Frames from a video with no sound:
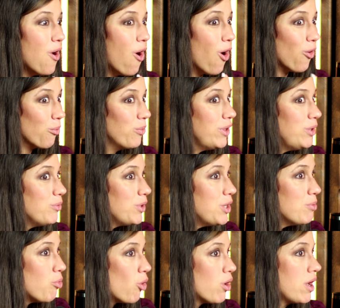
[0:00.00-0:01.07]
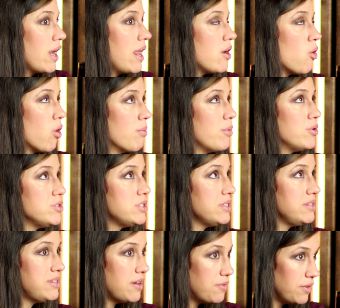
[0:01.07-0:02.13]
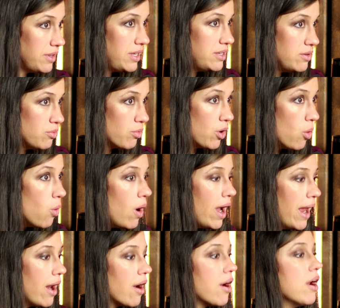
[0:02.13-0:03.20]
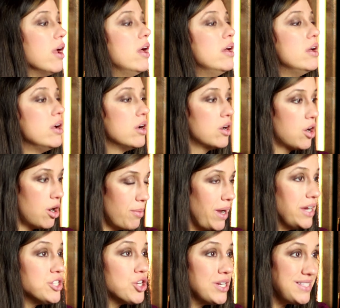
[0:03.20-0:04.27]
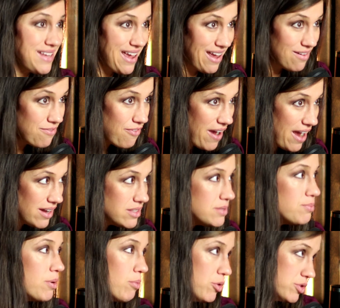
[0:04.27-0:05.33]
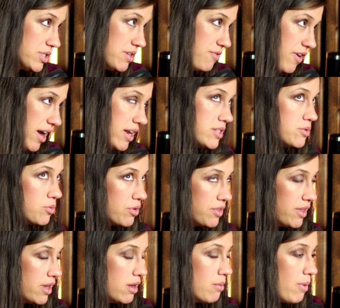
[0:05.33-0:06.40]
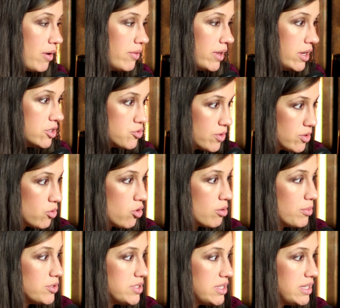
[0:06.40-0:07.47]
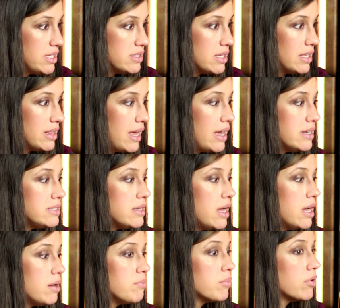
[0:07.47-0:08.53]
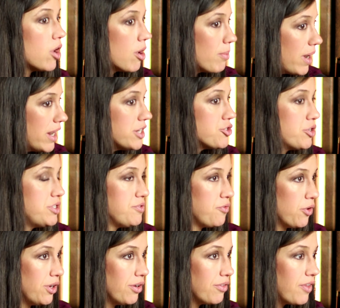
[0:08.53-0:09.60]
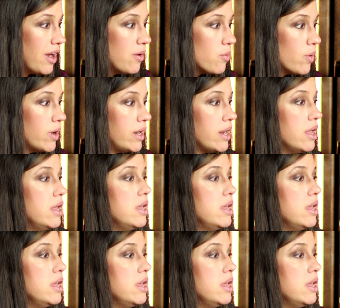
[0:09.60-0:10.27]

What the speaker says: are really, really important. And hormones definitely require carbohydrates and fats, but mostly fats when we're thinking about like adrenal hormones and things like that. Carbohydrates for your thyroid.